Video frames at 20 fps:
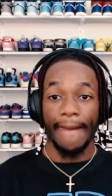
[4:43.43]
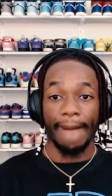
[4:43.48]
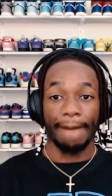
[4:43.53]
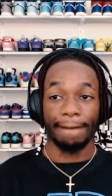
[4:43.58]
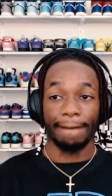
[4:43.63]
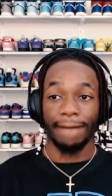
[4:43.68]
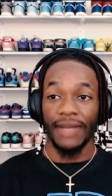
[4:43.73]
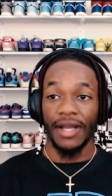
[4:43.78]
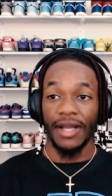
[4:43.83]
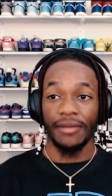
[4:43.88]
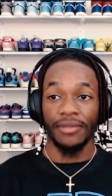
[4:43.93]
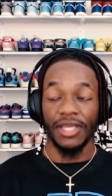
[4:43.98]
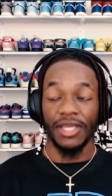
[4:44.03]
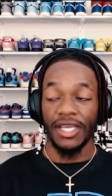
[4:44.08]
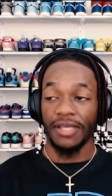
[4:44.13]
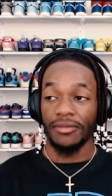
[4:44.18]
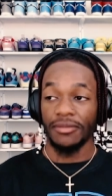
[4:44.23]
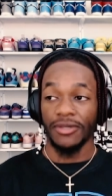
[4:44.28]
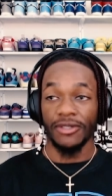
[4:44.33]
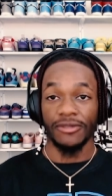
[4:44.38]
I'm
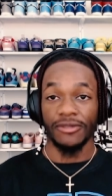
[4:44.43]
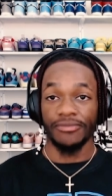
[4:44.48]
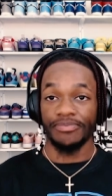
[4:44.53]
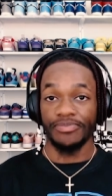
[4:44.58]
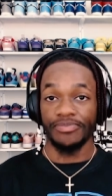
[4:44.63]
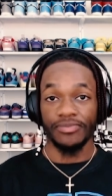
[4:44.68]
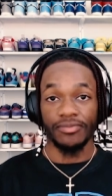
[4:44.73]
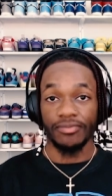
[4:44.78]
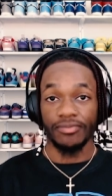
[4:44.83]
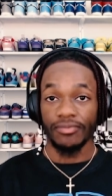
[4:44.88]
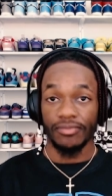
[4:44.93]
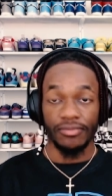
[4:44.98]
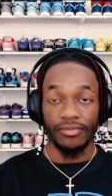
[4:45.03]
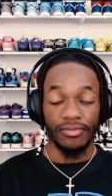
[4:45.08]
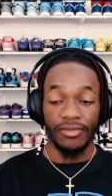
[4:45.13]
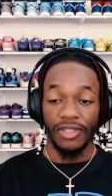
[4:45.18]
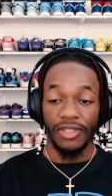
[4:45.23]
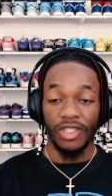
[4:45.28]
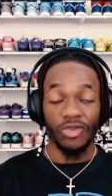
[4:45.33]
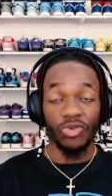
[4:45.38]
like, bro,
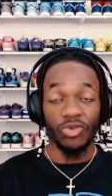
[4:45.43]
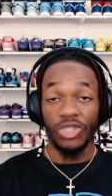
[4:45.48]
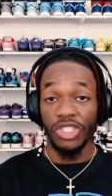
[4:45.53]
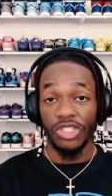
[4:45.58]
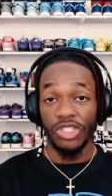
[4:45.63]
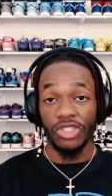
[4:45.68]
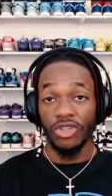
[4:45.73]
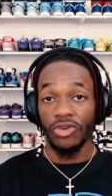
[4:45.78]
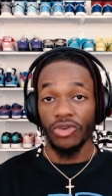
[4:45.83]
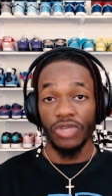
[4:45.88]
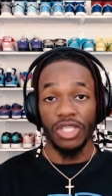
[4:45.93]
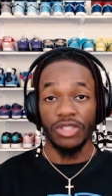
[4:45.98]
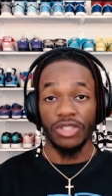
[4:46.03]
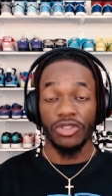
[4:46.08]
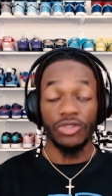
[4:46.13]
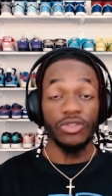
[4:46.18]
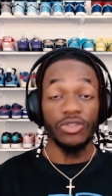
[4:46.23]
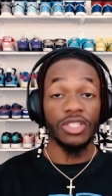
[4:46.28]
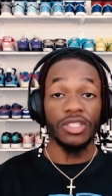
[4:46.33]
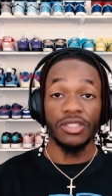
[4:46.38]
we just going to get
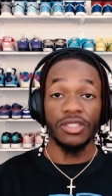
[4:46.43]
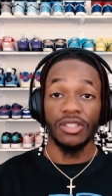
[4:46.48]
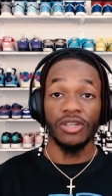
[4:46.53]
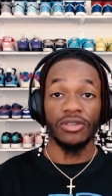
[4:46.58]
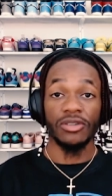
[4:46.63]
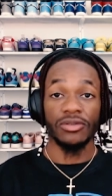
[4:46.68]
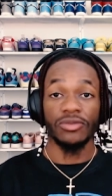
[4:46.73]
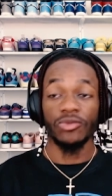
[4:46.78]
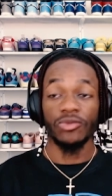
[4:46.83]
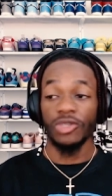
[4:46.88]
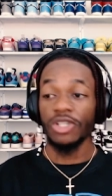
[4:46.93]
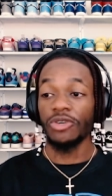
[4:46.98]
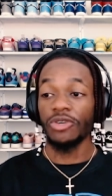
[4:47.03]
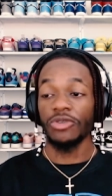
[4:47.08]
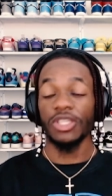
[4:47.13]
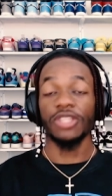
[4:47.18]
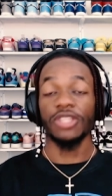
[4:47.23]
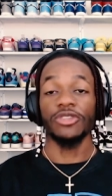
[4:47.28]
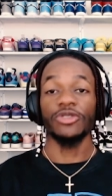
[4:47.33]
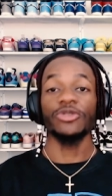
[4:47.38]
through this, though. We're going
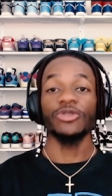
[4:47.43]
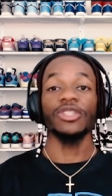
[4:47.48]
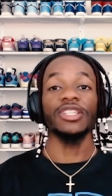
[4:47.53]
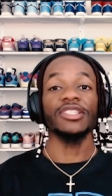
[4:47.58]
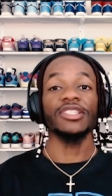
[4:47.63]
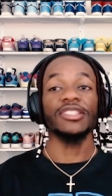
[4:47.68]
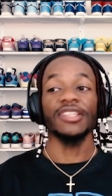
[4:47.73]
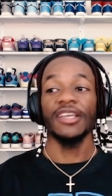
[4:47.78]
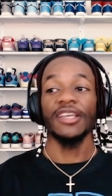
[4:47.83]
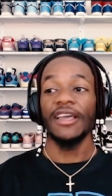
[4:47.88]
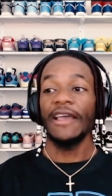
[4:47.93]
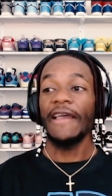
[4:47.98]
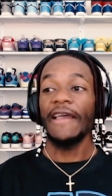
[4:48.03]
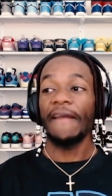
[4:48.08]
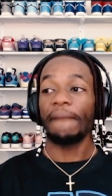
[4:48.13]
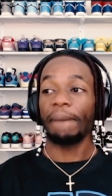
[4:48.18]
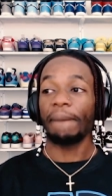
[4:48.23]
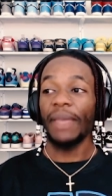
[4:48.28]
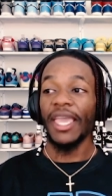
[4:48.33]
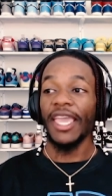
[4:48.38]
to get through this
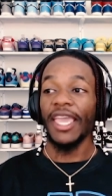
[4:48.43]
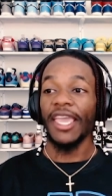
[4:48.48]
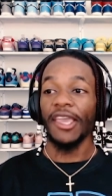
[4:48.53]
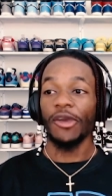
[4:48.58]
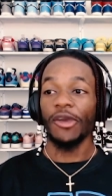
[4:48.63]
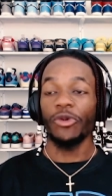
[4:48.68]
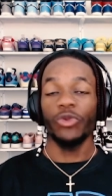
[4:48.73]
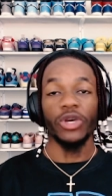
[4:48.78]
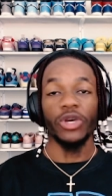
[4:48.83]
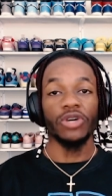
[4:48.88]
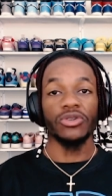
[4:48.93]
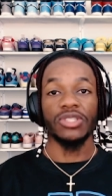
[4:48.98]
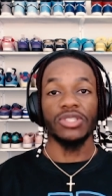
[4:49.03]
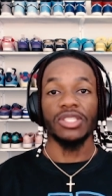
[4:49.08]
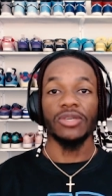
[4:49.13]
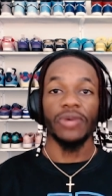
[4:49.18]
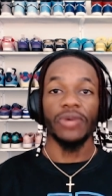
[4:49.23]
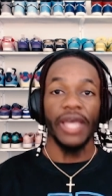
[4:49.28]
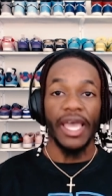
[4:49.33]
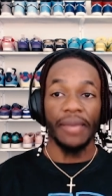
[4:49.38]
and we're going to see
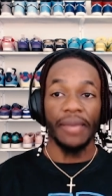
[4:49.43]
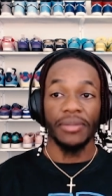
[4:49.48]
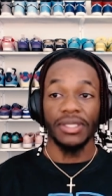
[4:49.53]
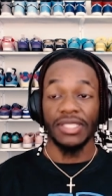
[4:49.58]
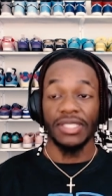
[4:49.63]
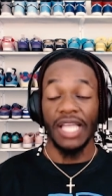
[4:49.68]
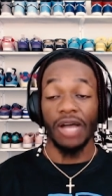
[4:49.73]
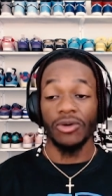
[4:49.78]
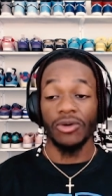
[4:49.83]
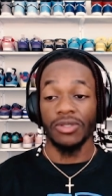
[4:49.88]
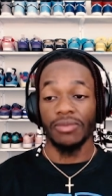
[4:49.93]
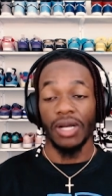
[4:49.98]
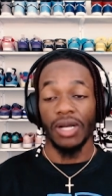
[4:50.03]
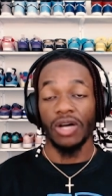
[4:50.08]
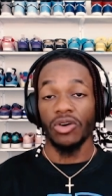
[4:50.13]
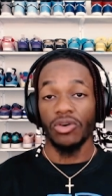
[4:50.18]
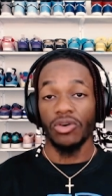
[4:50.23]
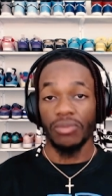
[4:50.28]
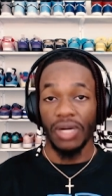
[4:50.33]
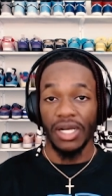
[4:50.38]
what happens. That was my
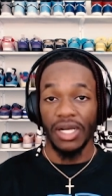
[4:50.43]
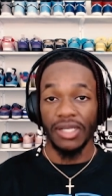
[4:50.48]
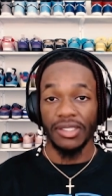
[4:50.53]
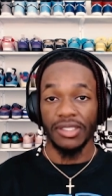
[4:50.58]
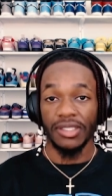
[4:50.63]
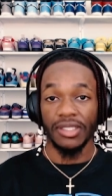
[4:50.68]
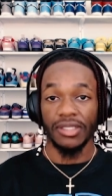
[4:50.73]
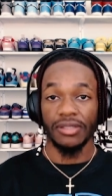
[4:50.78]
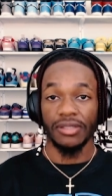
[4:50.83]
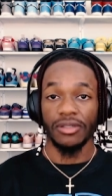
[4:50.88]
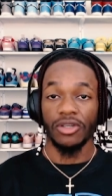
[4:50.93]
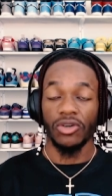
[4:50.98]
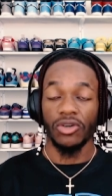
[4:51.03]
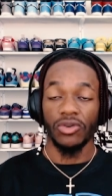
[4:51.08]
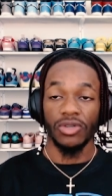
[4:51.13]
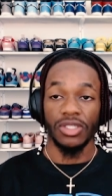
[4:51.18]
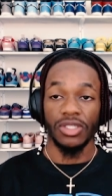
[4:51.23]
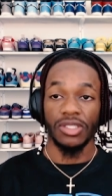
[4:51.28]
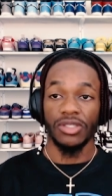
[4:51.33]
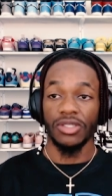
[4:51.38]
whole mindset
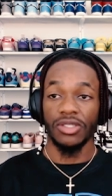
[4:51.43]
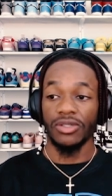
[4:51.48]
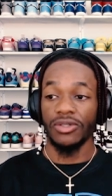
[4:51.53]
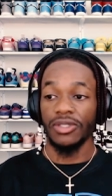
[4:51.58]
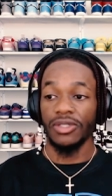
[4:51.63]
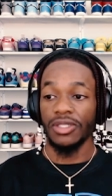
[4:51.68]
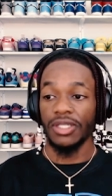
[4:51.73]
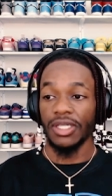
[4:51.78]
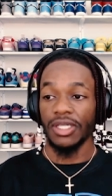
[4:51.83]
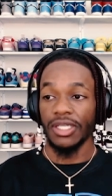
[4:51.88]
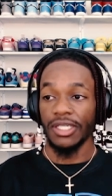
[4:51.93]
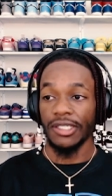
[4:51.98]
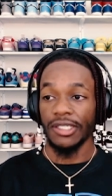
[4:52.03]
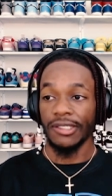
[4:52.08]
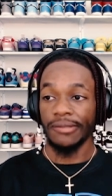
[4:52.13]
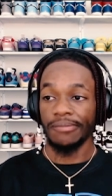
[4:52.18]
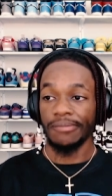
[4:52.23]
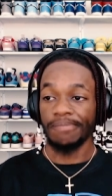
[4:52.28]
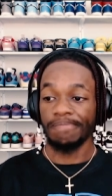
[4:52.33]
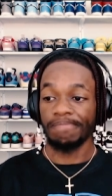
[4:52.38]
going into it.
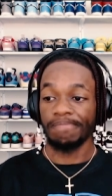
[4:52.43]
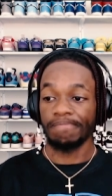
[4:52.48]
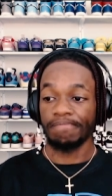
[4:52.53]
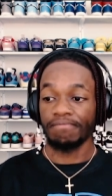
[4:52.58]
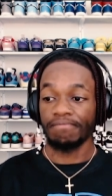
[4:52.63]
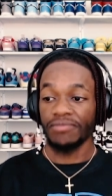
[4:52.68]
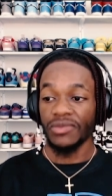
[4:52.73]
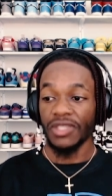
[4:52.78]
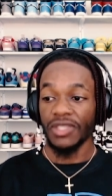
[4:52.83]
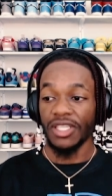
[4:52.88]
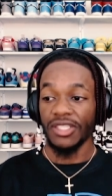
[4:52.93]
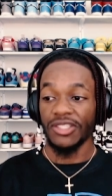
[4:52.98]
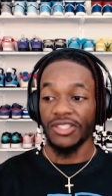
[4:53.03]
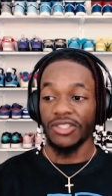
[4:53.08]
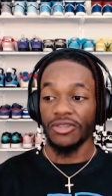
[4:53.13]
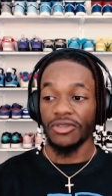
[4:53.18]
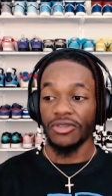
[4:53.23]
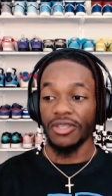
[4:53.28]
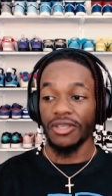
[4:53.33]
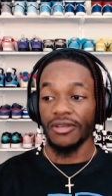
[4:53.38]
And so,
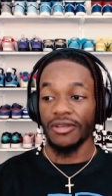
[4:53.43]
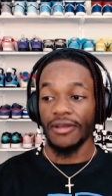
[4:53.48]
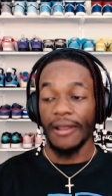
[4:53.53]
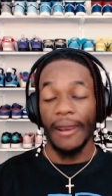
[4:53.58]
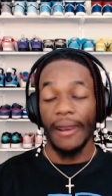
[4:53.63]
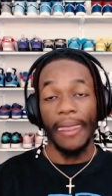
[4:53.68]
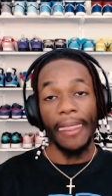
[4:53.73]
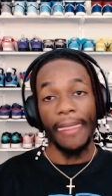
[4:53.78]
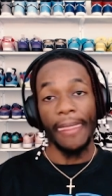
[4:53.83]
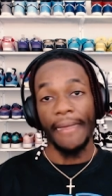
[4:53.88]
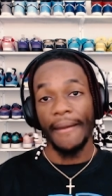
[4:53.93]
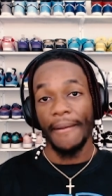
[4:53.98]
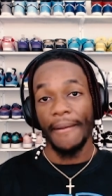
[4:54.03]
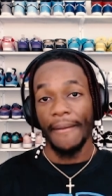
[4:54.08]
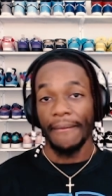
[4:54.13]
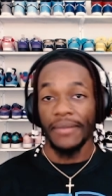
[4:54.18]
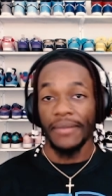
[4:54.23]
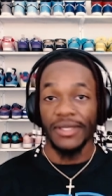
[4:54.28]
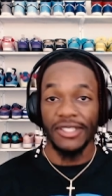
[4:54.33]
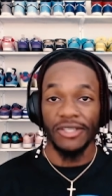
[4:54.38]
yeah,
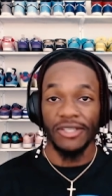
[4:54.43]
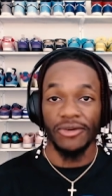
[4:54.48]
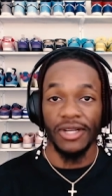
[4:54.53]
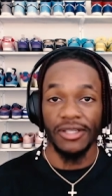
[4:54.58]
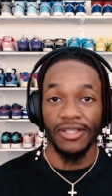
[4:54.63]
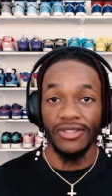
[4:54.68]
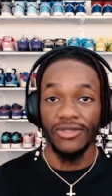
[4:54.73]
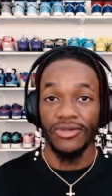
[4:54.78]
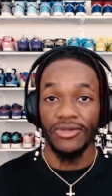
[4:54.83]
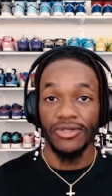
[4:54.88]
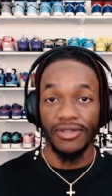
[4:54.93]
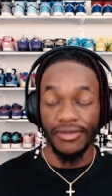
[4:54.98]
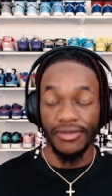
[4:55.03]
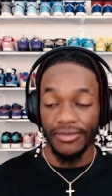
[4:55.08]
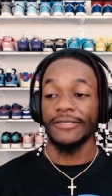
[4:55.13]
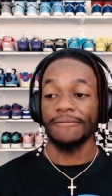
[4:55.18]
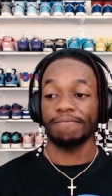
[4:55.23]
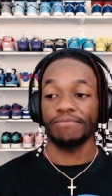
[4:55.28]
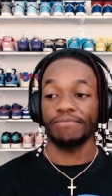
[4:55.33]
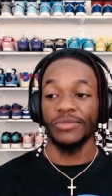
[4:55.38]
let's get right into it.
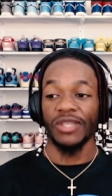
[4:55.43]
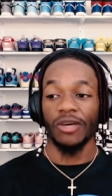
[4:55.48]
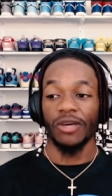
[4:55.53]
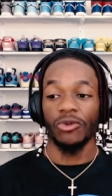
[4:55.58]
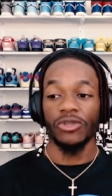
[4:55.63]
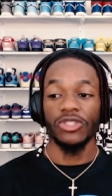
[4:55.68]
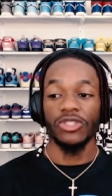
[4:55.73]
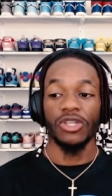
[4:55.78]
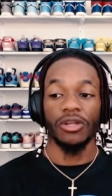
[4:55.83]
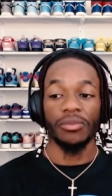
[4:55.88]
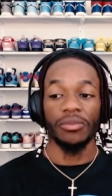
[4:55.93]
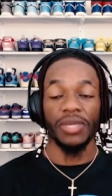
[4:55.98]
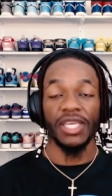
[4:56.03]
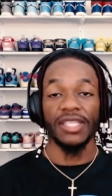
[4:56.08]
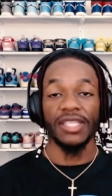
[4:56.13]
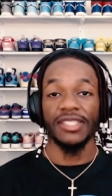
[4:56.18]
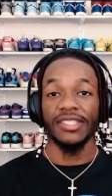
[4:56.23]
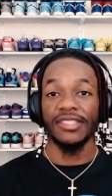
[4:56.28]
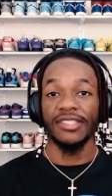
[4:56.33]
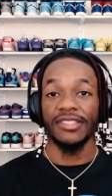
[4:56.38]
I want y'all to pay
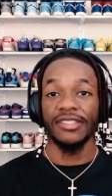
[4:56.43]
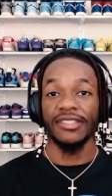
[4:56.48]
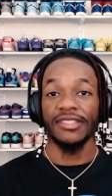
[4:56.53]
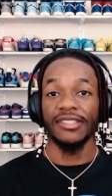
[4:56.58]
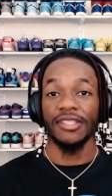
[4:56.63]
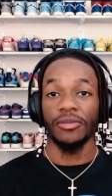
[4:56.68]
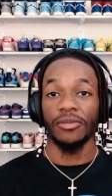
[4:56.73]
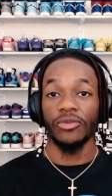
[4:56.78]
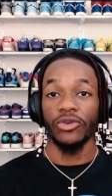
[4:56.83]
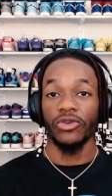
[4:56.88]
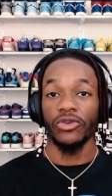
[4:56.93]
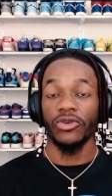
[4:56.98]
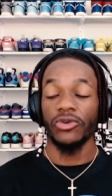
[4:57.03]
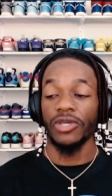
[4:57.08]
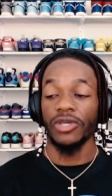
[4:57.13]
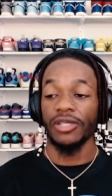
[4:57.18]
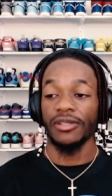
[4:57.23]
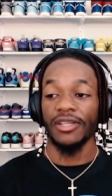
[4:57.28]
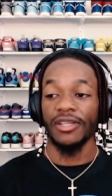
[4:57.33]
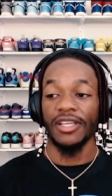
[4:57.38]
attention to something real quick.